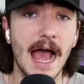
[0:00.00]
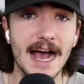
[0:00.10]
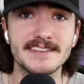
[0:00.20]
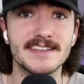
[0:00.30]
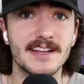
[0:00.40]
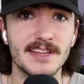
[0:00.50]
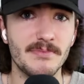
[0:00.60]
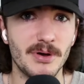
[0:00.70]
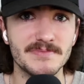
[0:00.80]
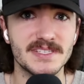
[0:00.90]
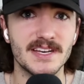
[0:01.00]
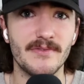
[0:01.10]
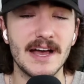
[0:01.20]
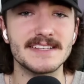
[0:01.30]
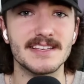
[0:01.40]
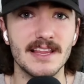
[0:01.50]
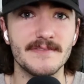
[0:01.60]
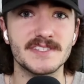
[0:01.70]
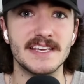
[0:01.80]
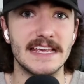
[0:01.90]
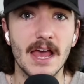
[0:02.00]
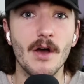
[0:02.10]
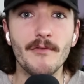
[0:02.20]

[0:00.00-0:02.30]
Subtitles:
Accidentally bumps into Vasilevsky.